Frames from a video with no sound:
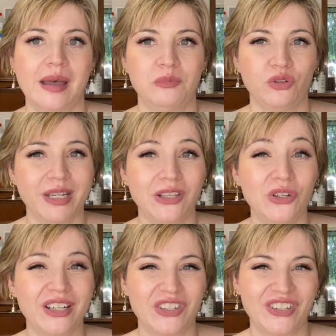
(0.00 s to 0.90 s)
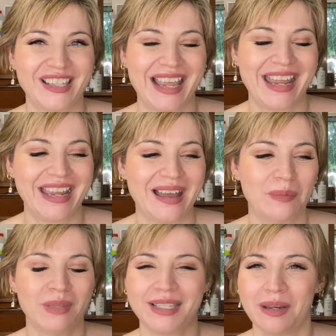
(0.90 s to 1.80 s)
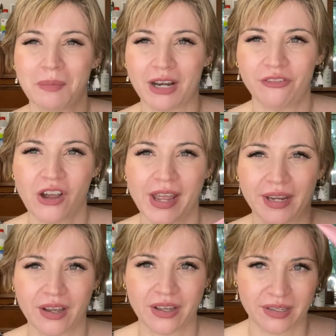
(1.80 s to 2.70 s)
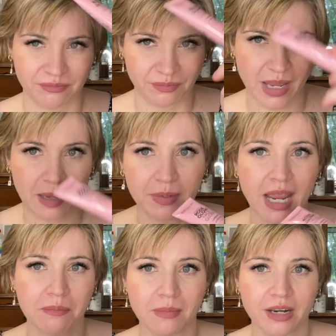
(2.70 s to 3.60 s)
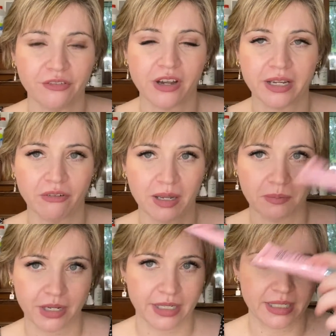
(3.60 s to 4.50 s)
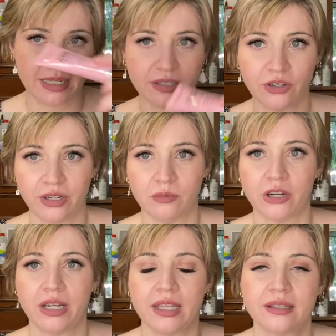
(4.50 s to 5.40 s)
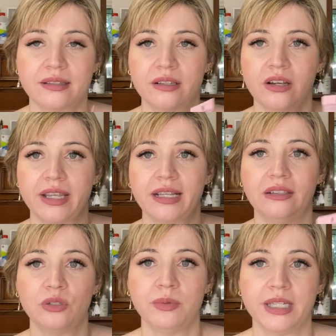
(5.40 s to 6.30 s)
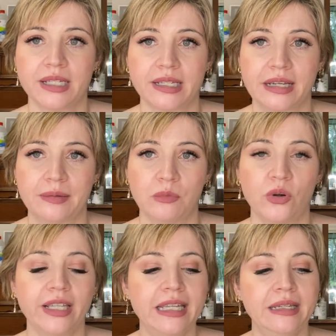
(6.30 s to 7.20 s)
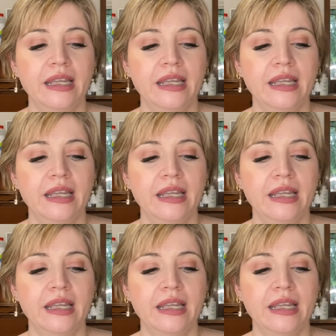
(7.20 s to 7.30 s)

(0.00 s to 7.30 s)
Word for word: dewy look, I should say. Instead of mattifying, I'm happy to have mattifying around my T-zone where I get a little bit oily,